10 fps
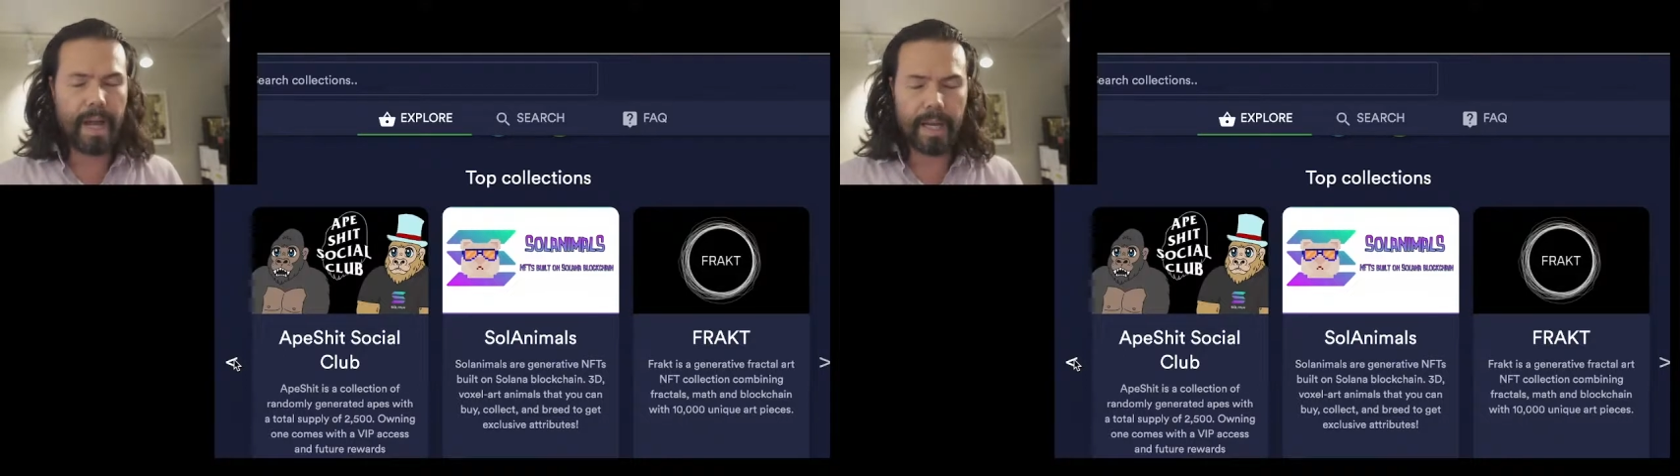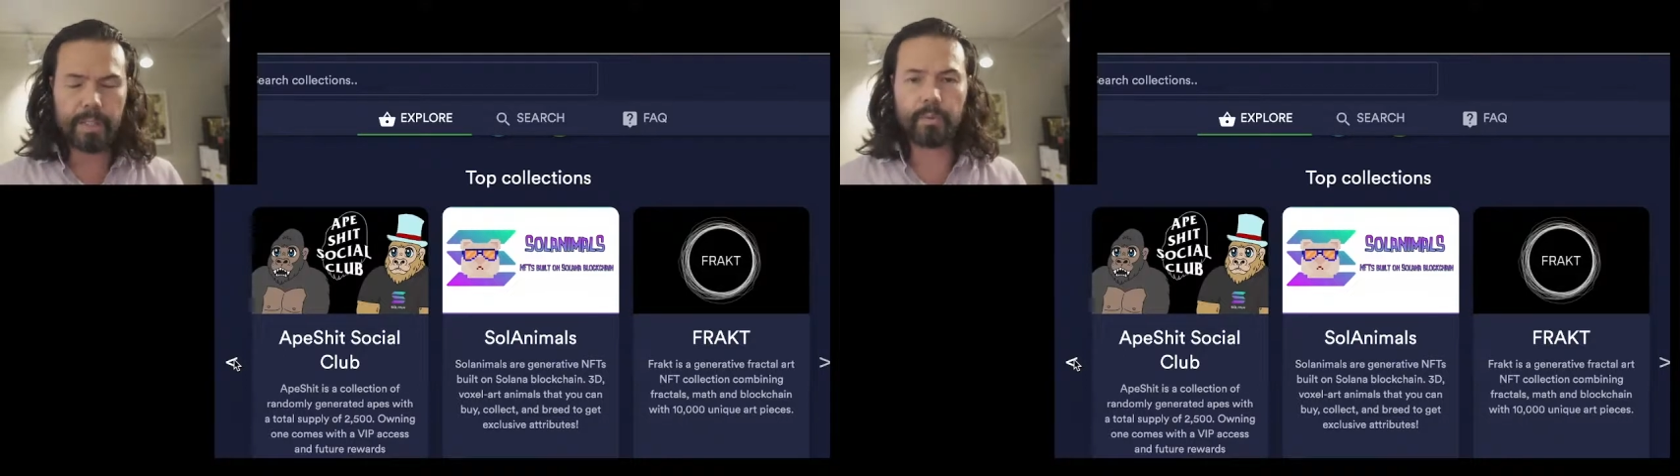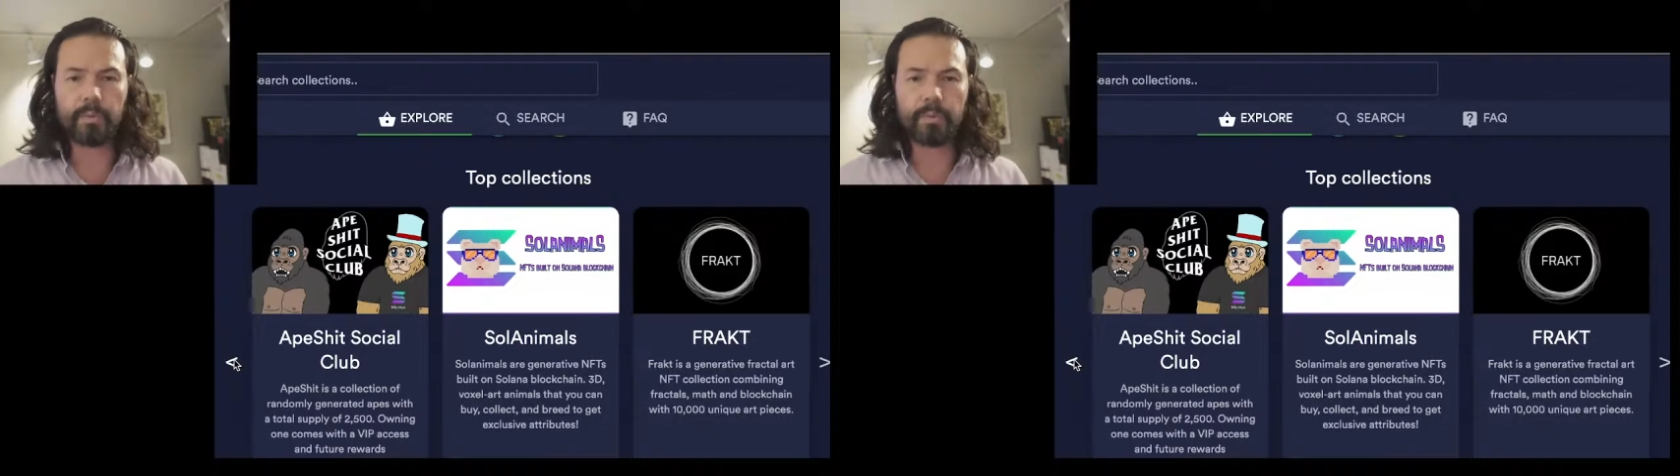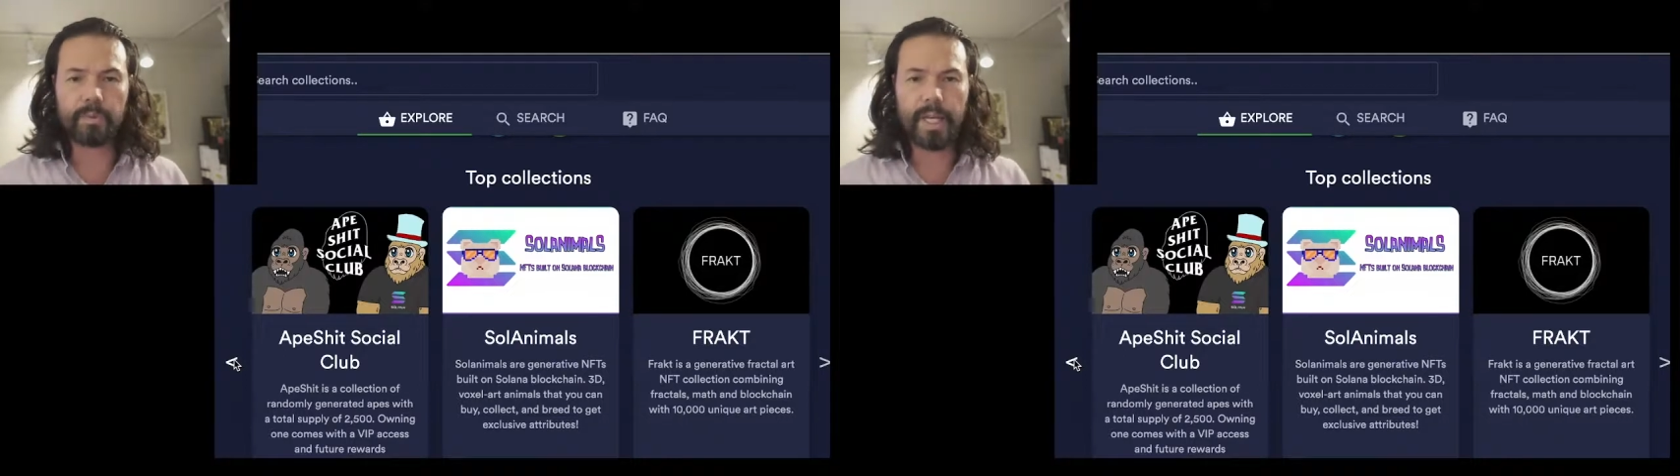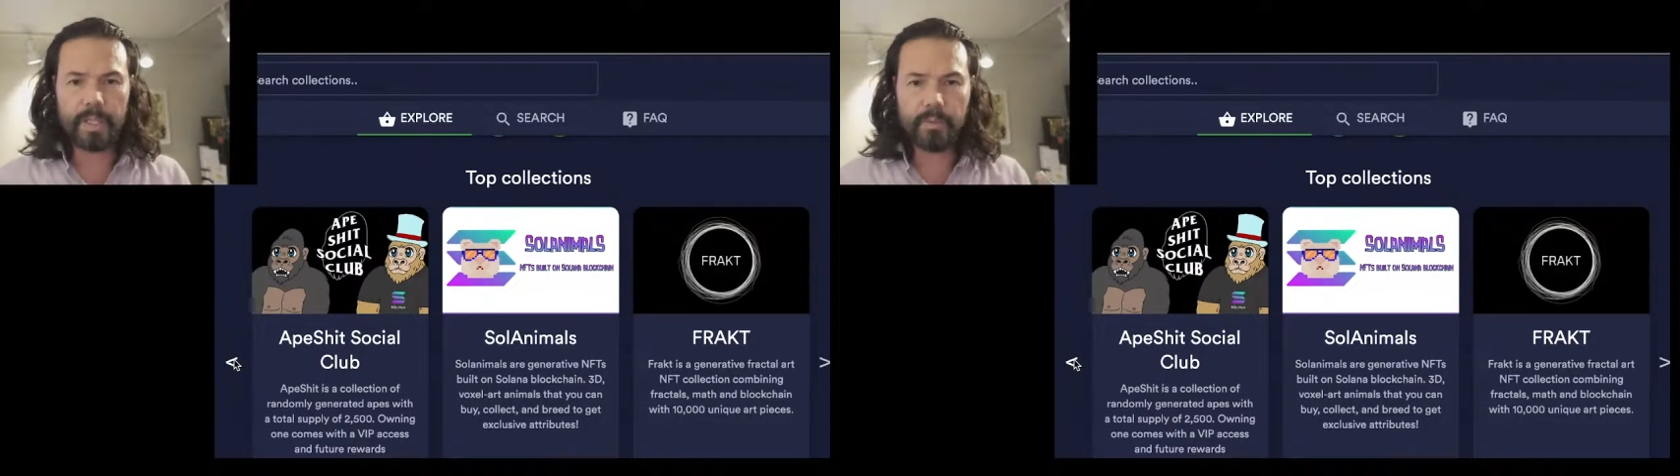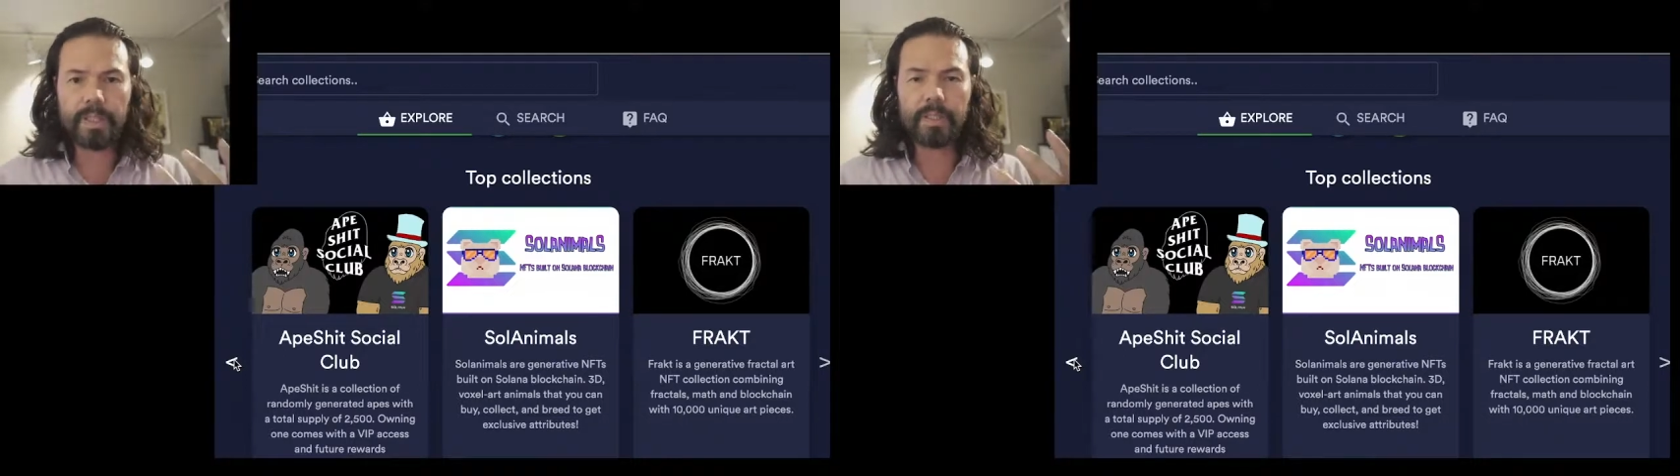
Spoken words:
actually